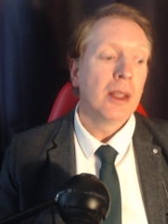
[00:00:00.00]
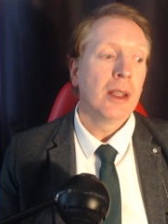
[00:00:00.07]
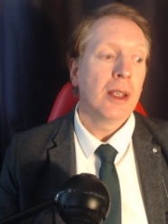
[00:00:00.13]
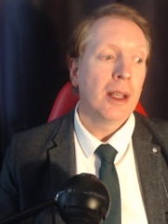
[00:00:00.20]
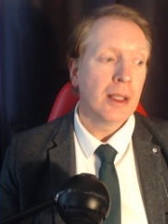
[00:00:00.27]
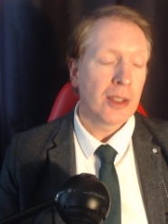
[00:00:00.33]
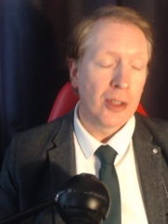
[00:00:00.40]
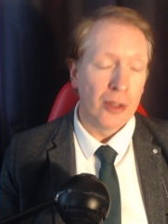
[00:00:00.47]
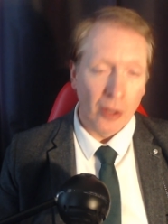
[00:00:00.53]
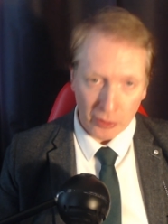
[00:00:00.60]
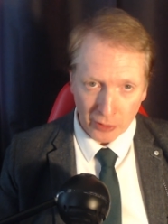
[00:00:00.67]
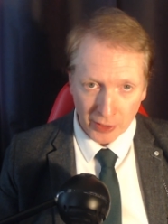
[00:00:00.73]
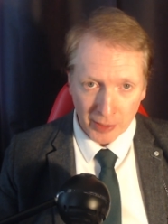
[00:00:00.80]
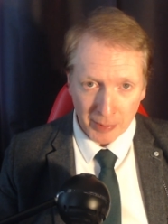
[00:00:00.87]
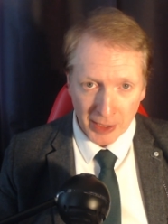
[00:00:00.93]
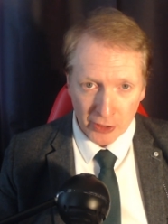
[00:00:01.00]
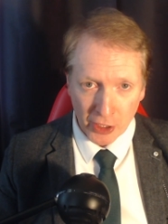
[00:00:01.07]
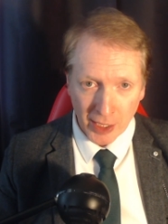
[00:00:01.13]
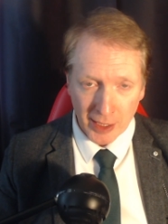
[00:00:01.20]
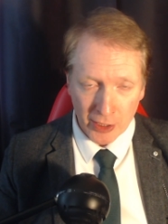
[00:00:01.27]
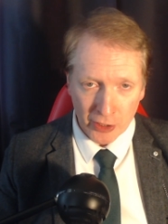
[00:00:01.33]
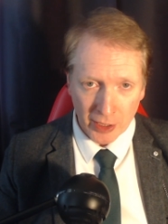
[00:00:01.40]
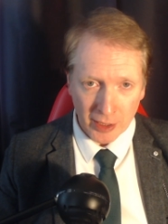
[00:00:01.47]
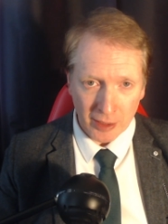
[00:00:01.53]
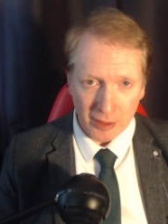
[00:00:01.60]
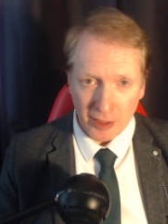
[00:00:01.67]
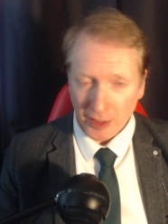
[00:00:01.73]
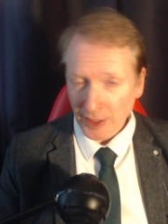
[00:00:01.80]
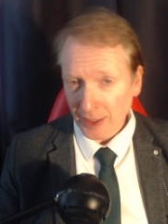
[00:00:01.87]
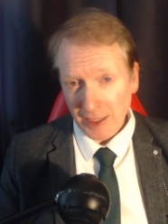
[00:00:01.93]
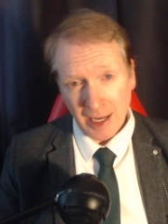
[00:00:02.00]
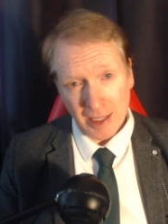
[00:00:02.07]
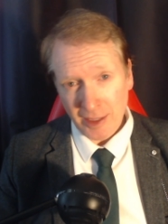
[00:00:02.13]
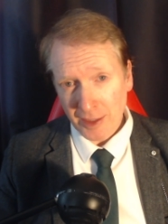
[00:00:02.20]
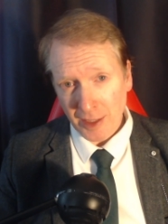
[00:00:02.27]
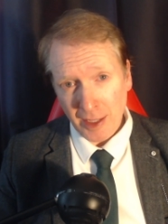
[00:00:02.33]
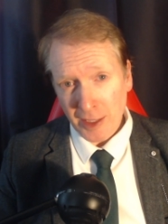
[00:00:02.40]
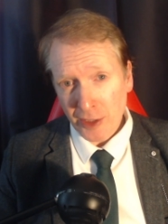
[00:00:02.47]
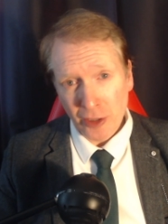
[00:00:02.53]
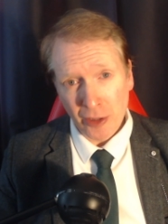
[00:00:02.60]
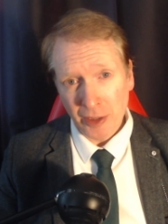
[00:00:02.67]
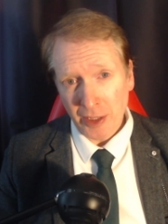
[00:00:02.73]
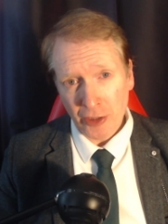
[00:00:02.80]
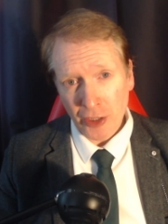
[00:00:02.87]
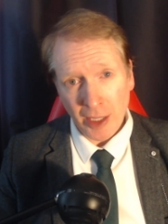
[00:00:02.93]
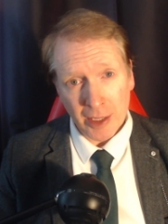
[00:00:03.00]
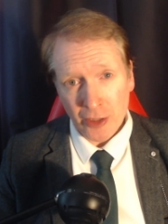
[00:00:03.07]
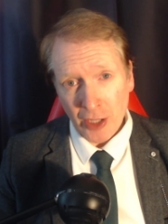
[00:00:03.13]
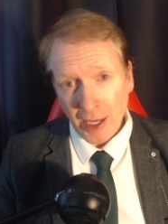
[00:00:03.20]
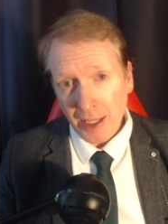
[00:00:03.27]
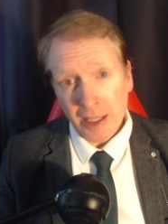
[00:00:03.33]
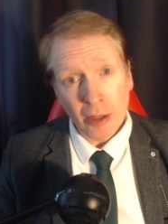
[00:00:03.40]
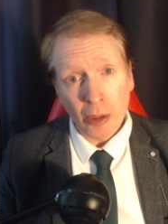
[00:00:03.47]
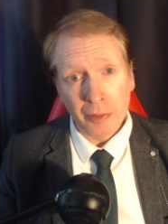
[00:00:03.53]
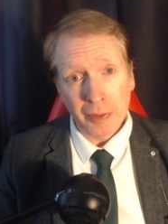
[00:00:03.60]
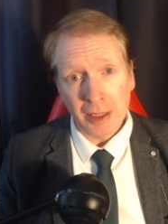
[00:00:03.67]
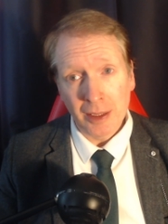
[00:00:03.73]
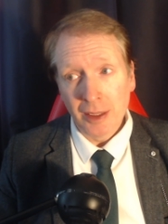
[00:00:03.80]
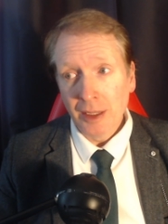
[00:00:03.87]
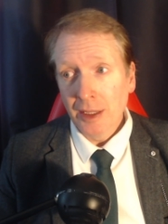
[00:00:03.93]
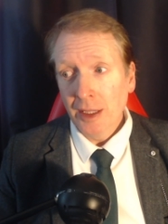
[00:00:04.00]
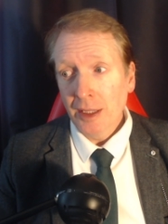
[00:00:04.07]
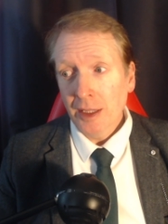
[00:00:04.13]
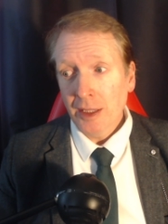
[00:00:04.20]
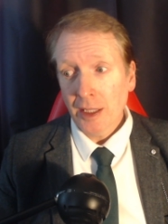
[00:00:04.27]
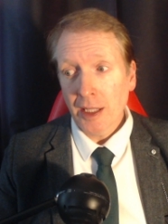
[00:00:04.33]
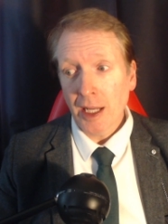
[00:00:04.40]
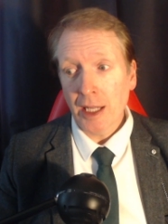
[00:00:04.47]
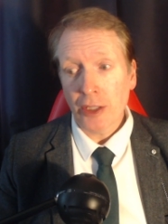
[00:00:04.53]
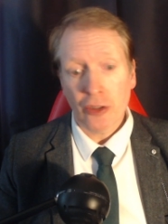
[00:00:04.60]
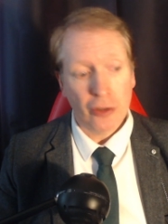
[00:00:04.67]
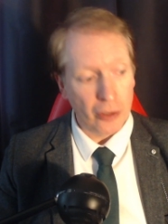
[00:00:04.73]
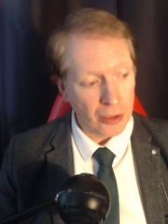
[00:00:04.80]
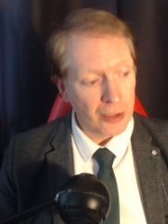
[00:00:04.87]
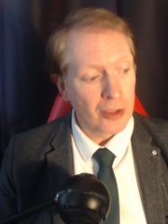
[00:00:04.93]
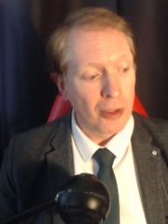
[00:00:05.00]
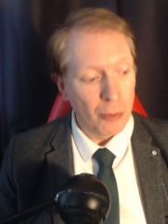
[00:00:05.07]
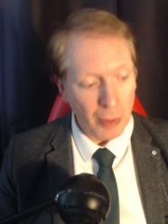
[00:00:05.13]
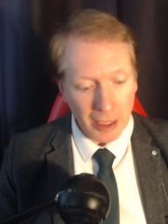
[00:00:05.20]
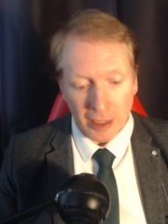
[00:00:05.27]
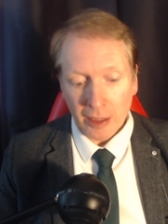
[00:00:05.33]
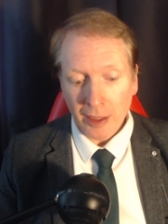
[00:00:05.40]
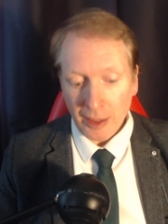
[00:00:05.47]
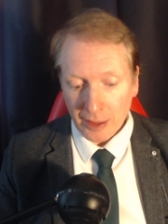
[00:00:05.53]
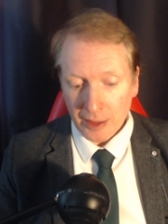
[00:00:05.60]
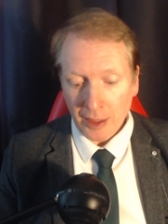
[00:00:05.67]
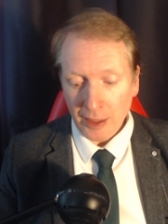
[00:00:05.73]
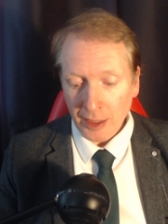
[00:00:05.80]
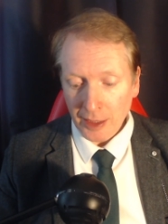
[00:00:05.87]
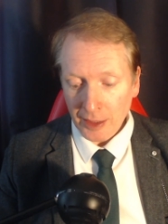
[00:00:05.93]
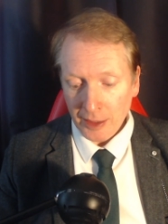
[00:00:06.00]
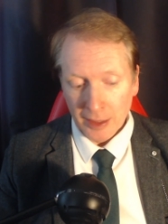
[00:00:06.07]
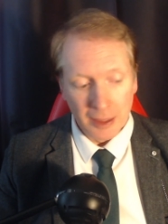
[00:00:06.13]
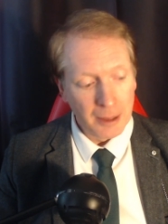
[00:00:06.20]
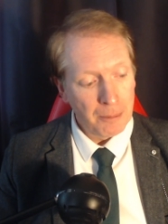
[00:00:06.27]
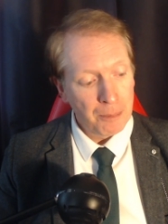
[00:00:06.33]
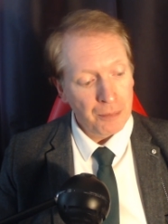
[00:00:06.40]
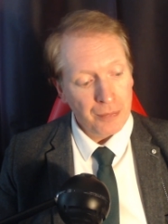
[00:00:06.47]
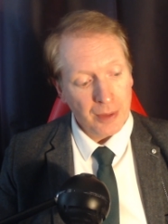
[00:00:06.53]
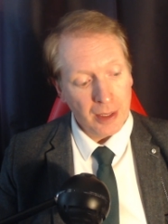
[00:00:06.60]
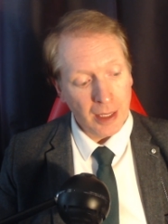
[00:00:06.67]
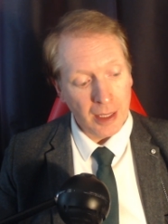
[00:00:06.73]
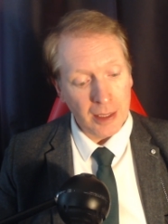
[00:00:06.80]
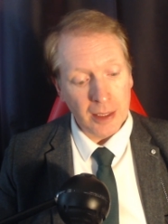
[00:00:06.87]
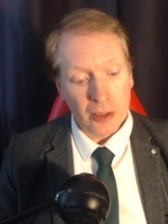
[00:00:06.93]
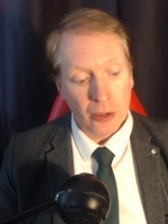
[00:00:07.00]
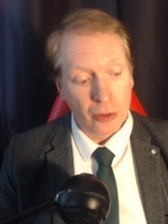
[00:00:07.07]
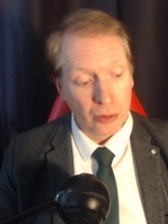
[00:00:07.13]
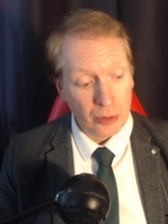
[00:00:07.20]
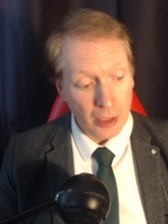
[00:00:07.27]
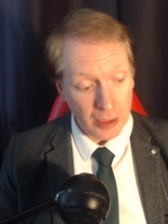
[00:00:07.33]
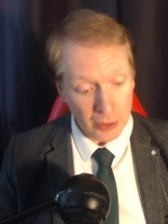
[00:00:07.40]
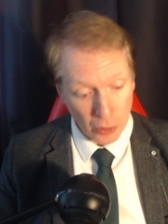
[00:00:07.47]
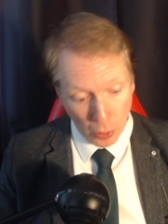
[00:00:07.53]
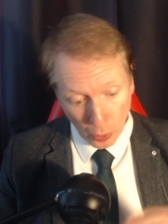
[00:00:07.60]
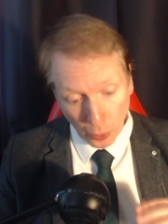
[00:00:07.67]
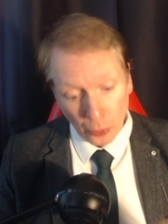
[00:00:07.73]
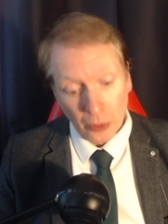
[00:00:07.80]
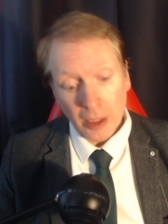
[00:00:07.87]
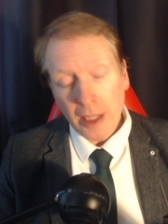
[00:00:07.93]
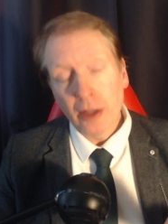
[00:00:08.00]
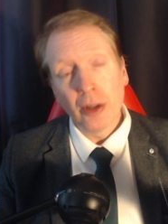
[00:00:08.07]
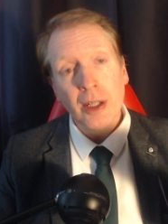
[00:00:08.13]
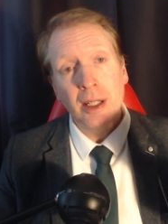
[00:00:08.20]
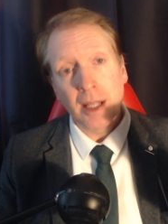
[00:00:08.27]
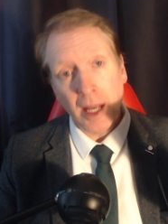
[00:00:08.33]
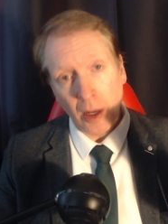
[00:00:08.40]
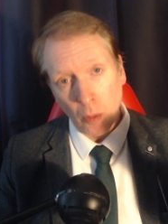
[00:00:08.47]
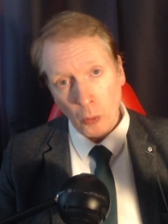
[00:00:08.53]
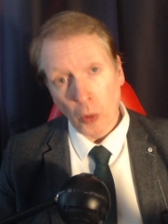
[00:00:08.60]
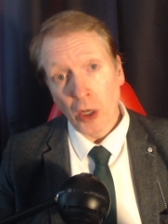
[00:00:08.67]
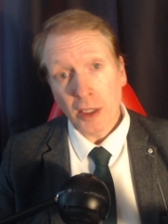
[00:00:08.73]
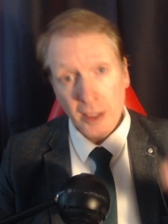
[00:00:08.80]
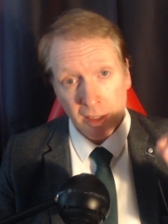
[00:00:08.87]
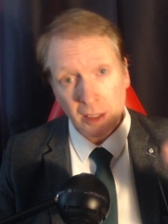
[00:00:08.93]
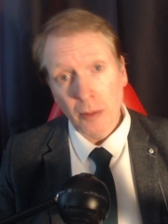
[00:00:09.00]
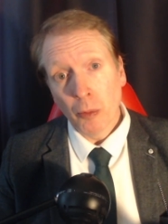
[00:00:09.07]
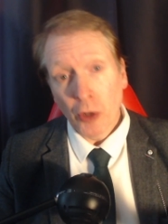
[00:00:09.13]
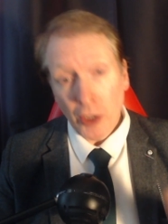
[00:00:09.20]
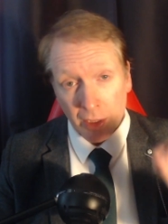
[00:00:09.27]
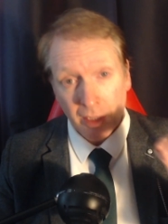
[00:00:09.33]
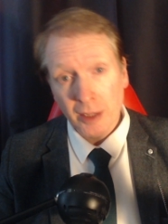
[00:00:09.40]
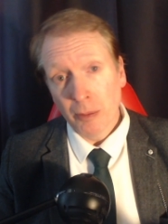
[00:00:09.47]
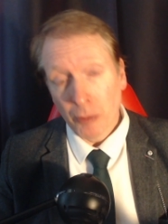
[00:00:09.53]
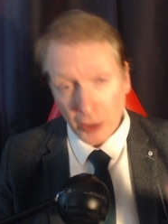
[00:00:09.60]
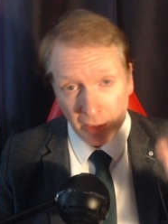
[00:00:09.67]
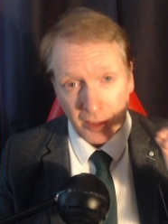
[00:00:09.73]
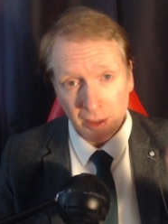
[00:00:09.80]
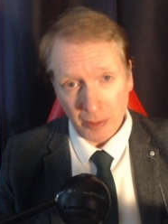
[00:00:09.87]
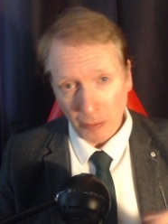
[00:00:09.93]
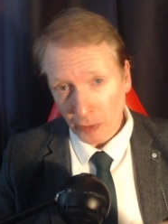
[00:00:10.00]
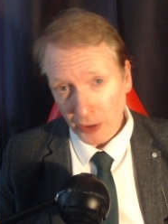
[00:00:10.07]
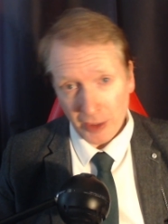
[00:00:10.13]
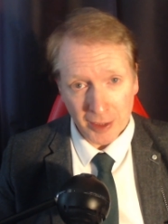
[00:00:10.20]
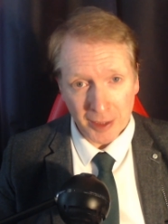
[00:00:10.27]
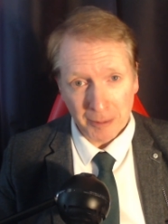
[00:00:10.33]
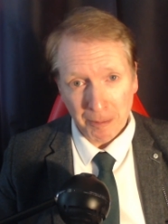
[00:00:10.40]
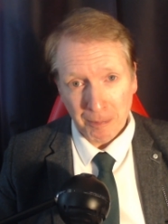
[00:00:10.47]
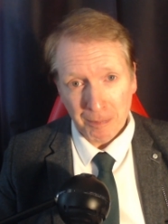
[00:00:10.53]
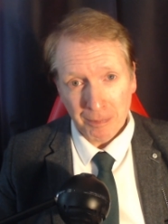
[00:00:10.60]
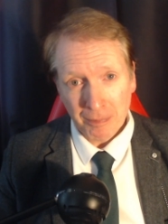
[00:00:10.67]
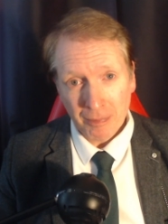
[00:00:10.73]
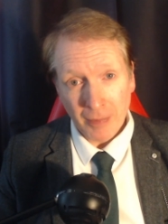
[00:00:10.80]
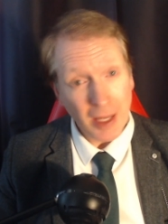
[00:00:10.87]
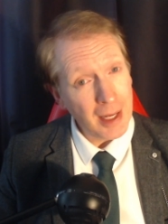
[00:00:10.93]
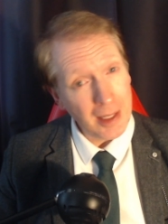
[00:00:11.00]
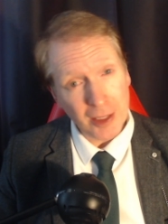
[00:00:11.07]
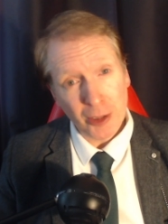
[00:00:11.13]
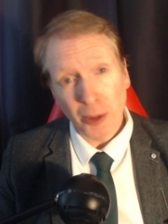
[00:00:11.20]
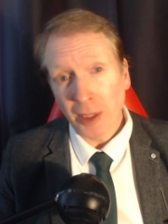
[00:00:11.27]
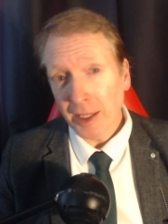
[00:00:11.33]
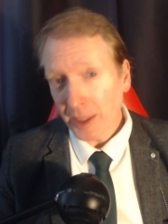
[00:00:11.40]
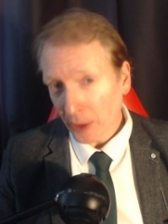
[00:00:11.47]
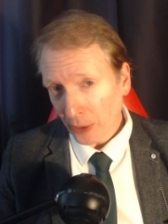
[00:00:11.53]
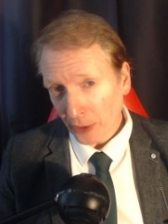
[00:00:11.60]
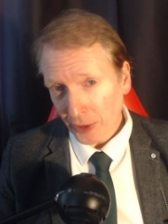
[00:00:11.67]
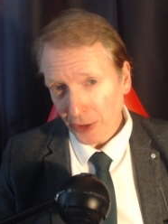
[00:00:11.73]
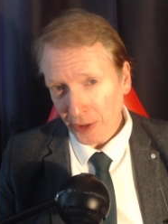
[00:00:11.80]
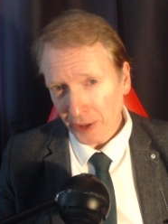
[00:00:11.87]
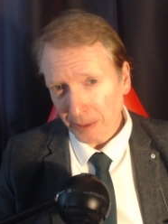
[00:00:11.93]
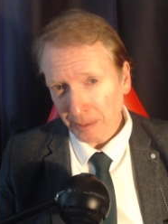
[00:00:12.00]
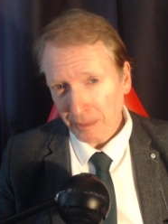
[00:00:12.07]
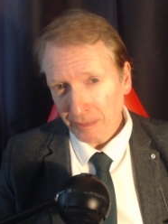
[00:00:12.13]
It's not going to be changing. Nothing I say is going to change any of it. It's just the way things are and it's it's only going to get worse and worse and worse and worse. Hate to lay it on you.